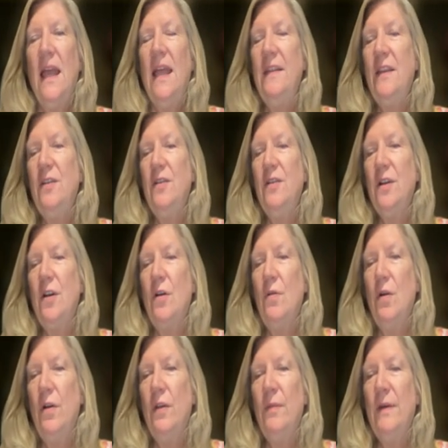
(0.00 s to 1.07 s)
And then you can
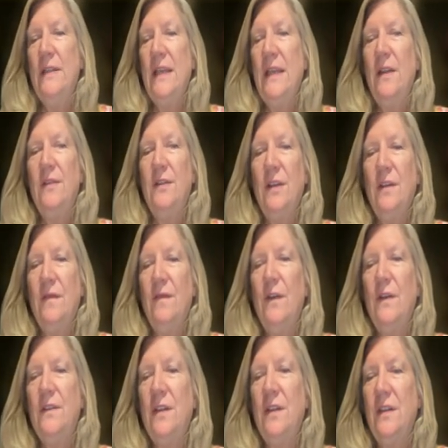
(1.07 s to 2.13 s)
go all the way down to the
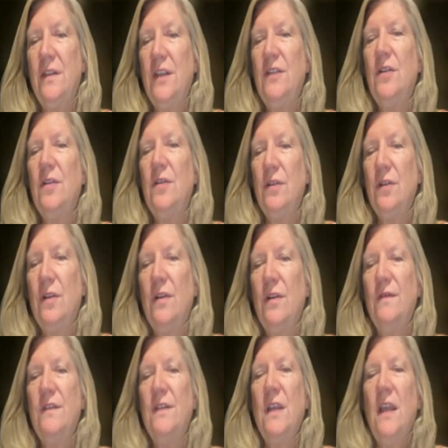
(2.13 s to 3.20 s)
foot to the digital
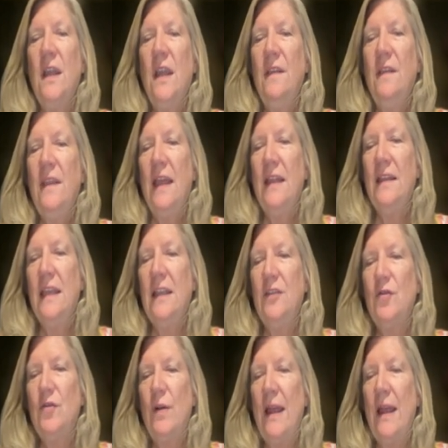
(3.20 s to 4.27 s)
nerves that
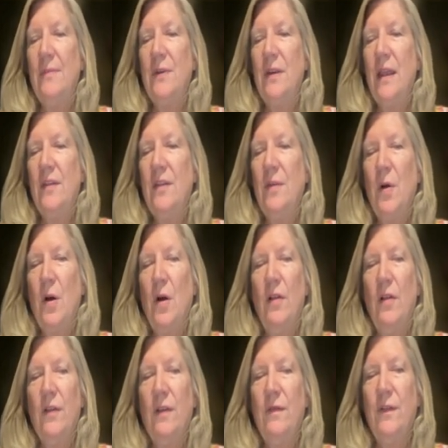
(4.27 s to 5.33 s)
get trapped at the
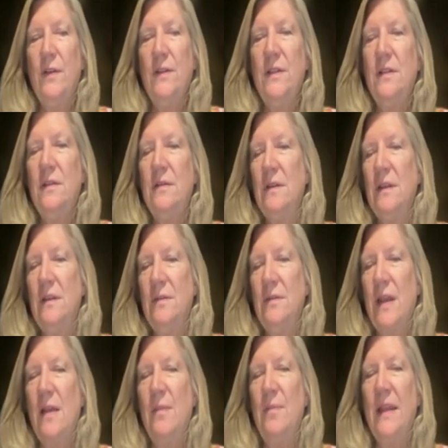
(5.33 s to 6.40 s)
ball of the foot in
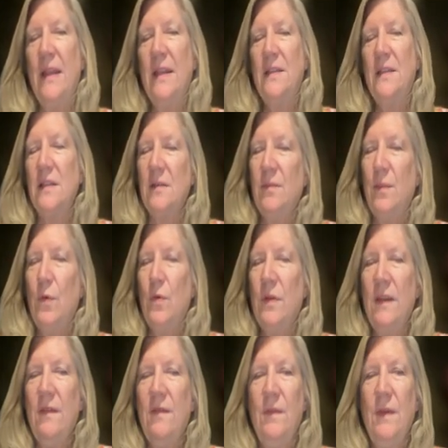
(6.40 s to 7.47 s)
diabetics and
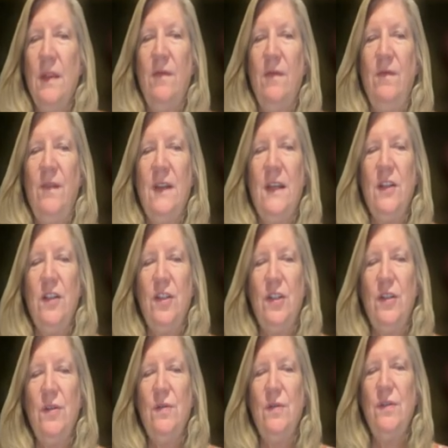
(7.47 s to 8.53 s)
poorly fitting
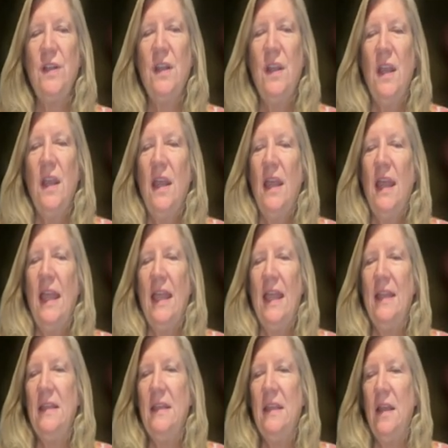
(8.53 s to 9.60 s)
shoes
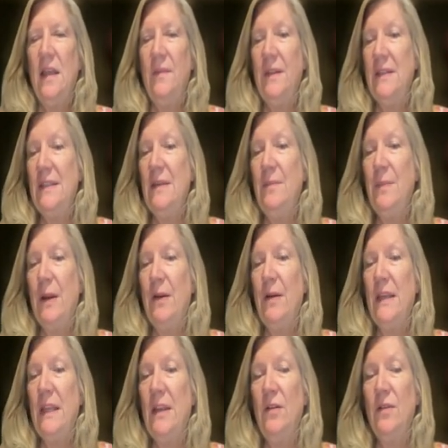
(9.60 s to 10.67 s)
and um, the deep
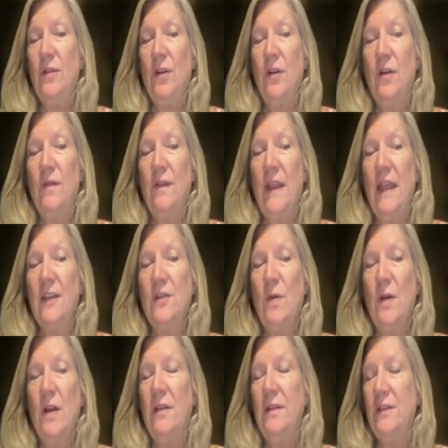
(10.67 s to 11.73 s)
peroneal nerve as
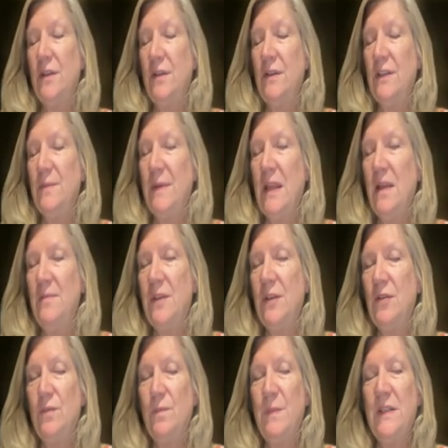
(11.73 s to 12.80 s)
well. And so this becomes
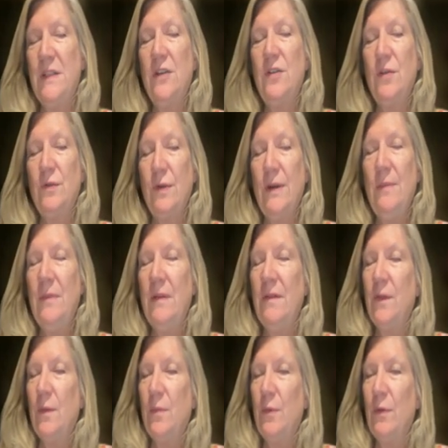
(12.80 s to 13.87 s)
a tr- potential
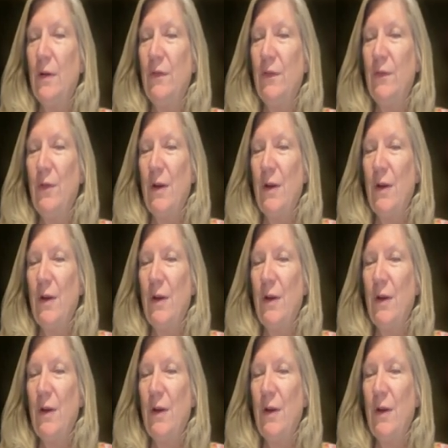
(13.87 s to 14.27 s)
treatment for peripheral